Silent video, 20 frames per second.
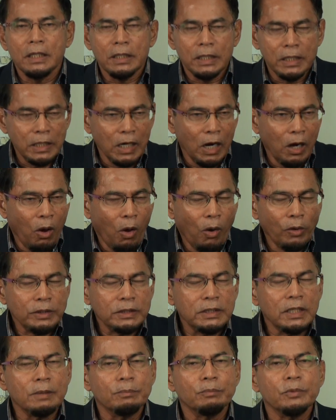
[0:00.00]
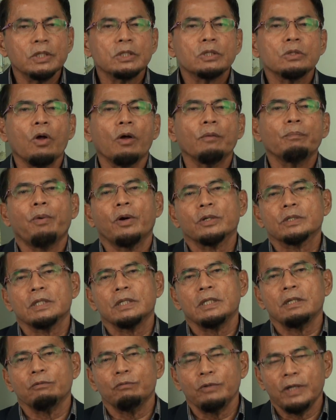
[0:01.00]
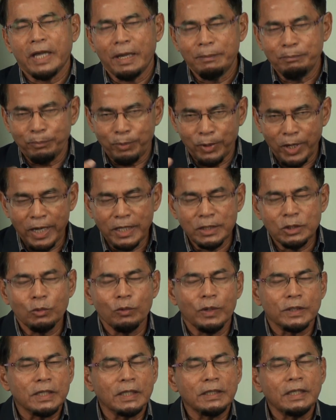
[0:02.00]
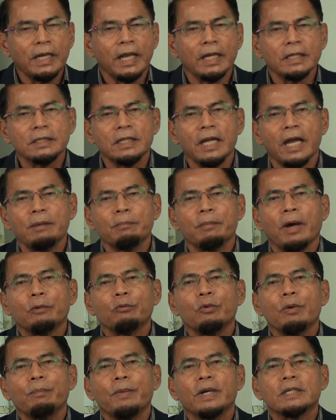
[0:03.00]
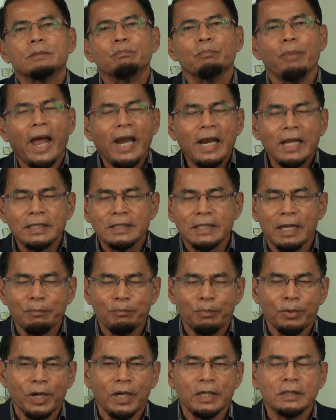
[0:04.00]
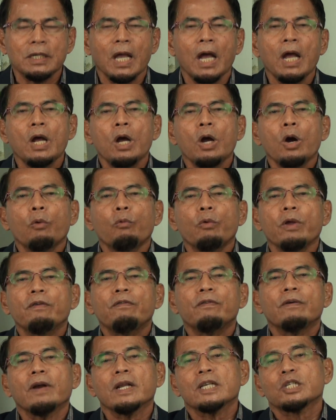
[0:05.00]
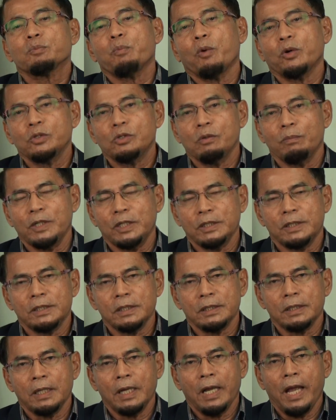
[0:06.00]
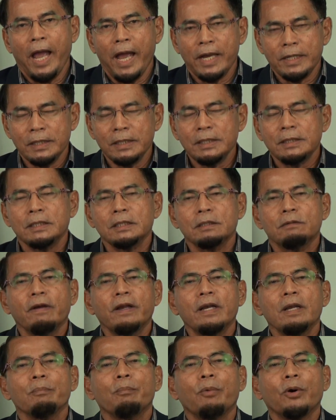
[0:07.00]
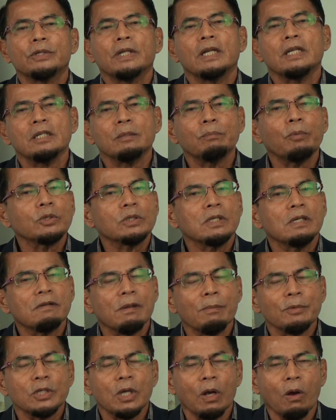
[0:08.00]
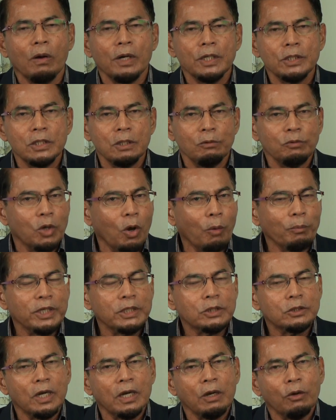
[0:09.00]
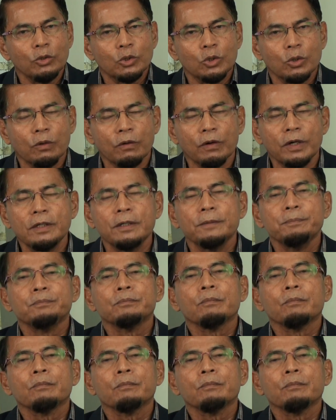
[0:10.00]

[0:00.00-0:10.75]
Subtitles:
in the long term, is not positive. We can praise to a certain extent, but we must balance that praise with responsibility. And this is very important in positive Islamic psychology. We normally train our children